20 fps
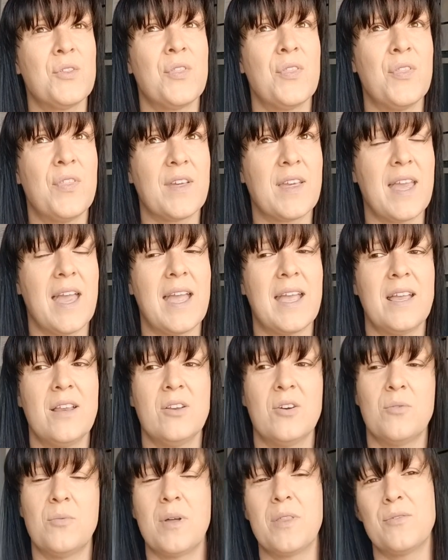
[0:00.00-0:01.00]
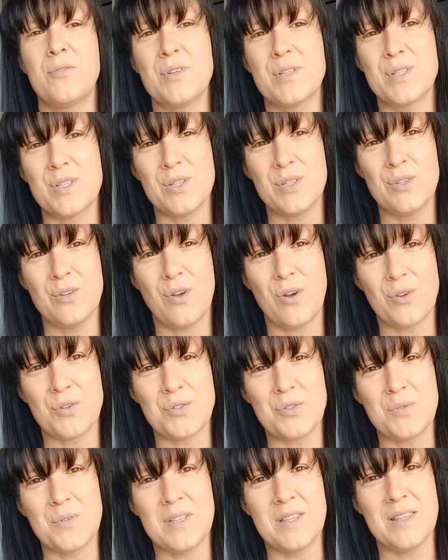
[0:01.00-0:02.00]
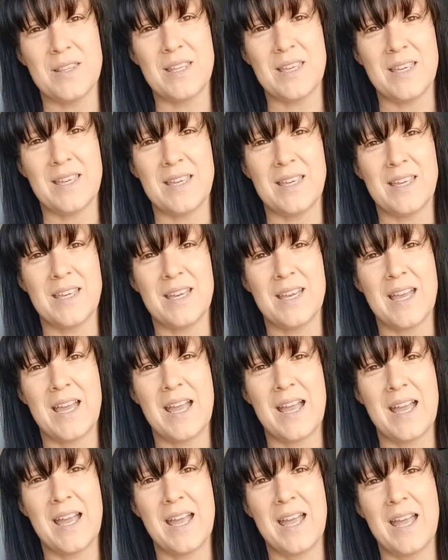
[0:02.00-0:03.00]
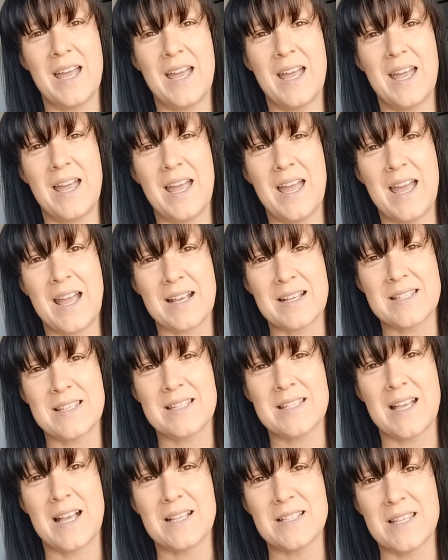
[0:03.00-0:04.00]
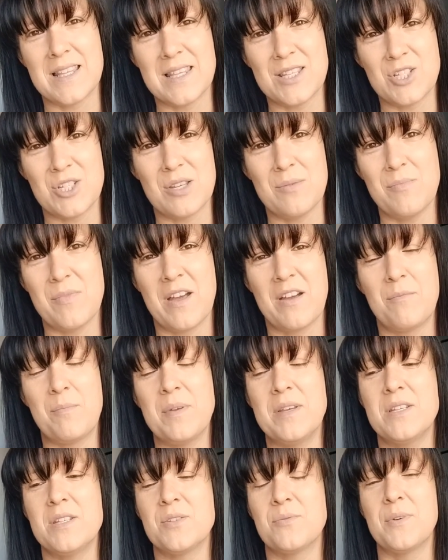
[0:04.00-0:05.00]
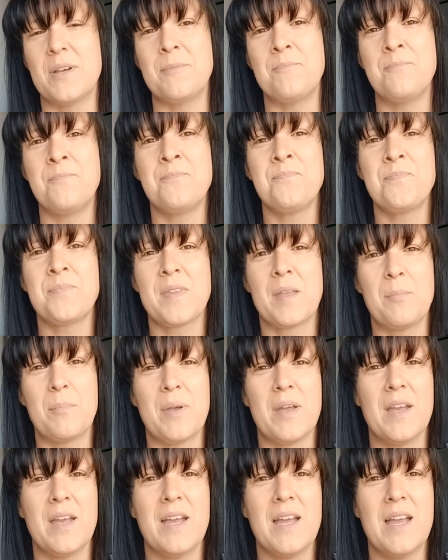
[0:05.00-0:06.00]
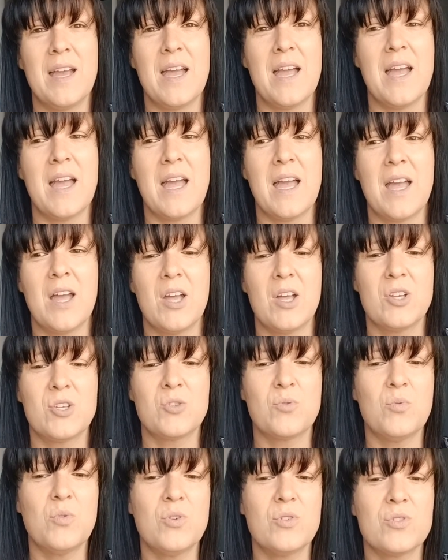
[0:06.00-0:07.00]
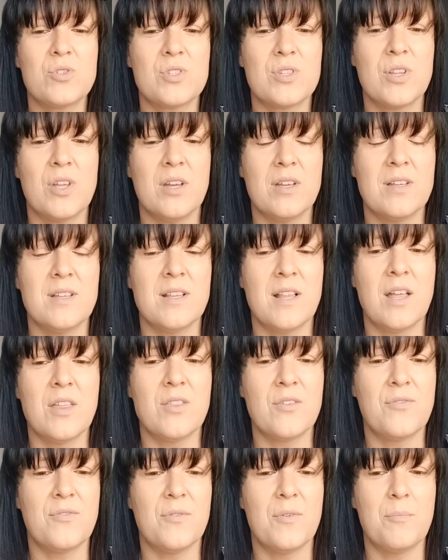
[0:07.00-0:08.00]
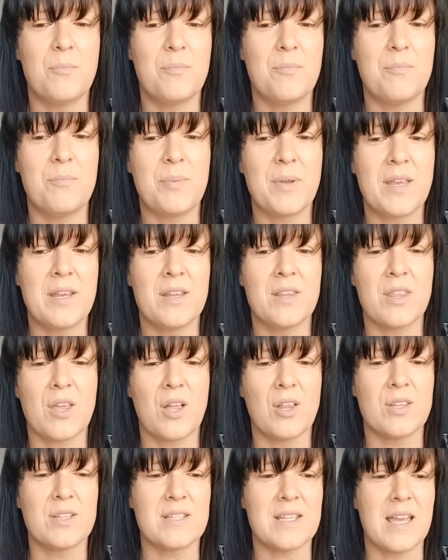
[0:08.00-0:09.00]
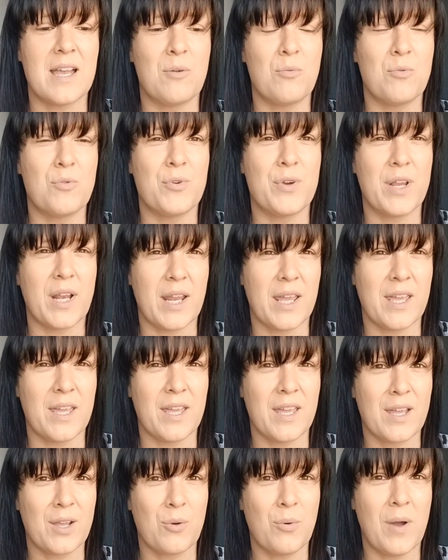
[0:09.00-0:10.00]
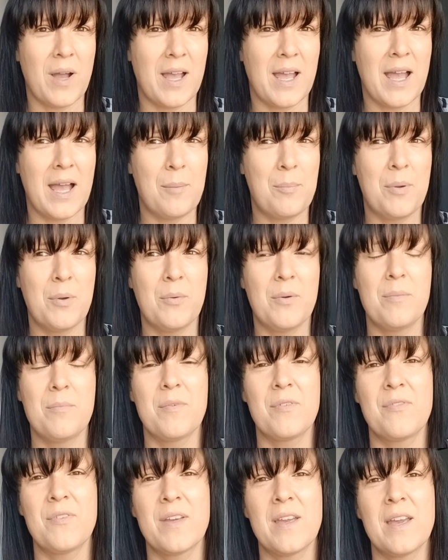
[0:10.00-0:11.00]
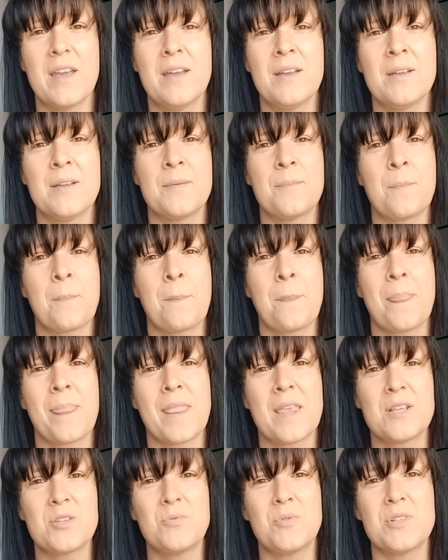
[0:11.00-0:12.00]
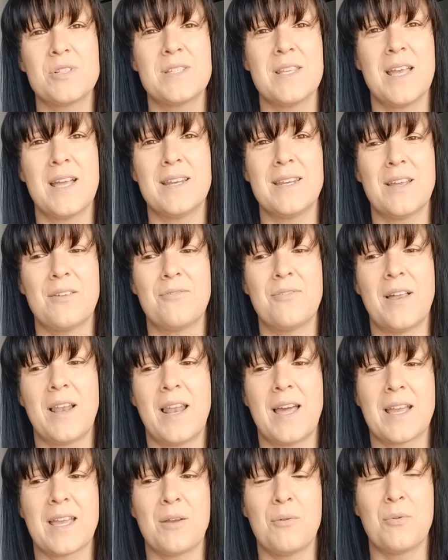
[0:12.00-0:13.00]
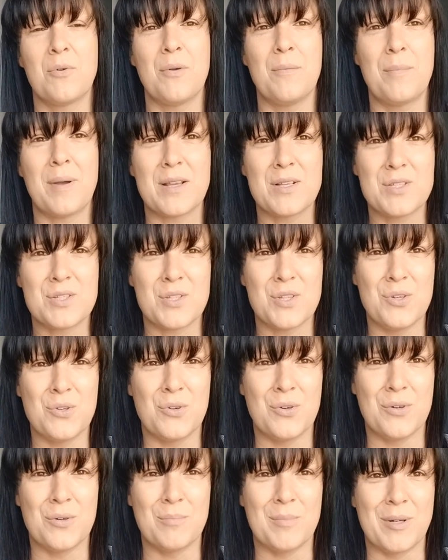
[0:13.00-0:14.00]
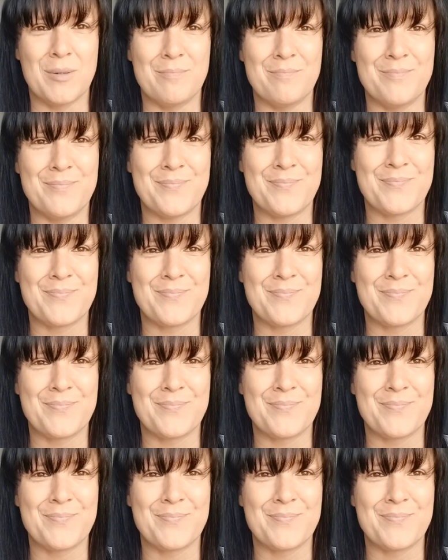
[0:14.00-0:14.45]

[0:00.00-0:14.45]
the gain or whether it's not doing the exercise at the gym that I've been doing. But towards at the beginning of the holiday, I was really quite happy with my figure. Towards the end, I felt like it went back to normal,